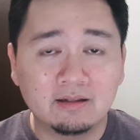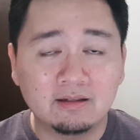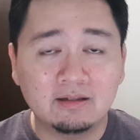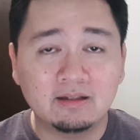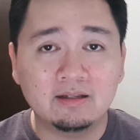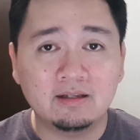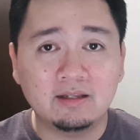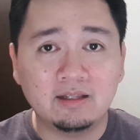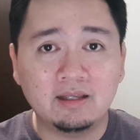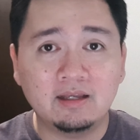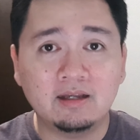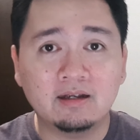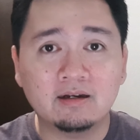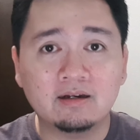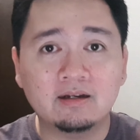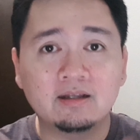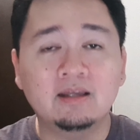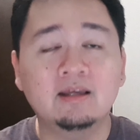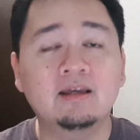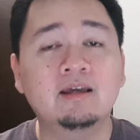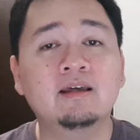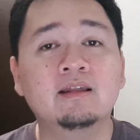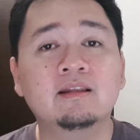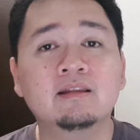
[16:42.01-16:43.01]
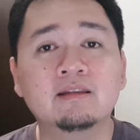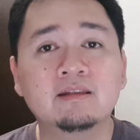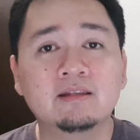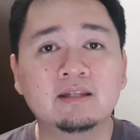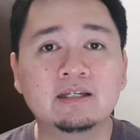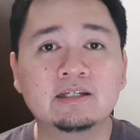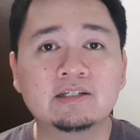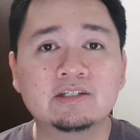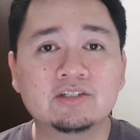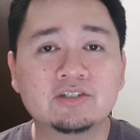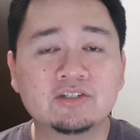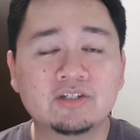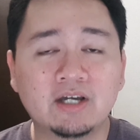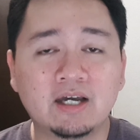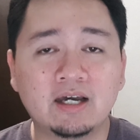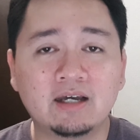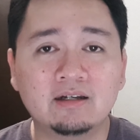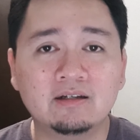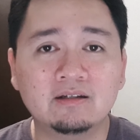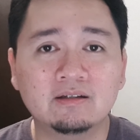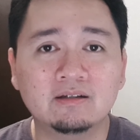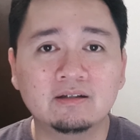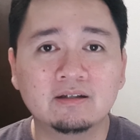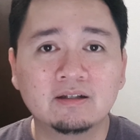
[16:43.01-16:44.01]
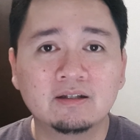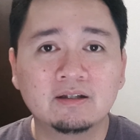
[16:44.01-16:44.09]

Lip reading: than here in this channel.